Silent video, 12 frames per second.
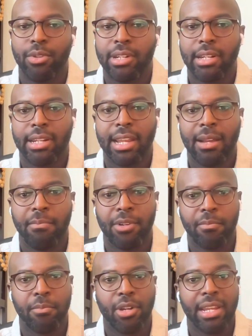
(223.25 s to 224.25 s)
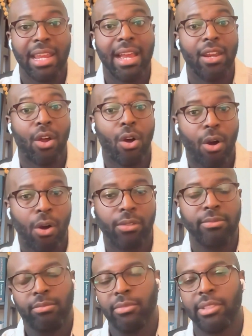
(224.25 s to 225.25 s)
didn't have much money at
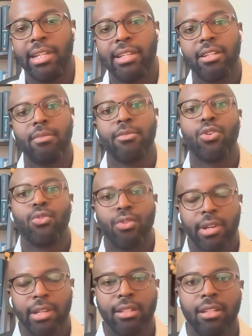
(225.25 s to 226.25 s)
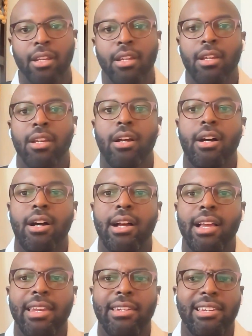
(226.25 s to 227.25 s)
all getting them going
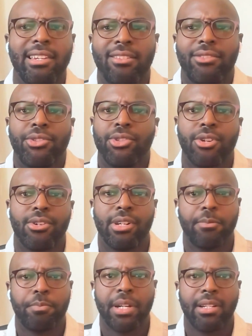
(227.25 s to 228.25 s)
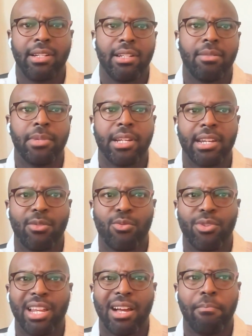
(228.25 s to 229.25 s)
uh, and these, you know, especially in the beginning,
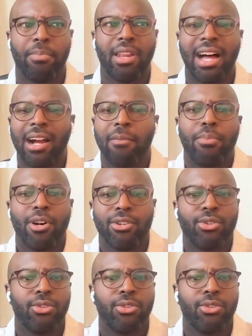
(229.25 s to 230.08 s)
were not blockbuster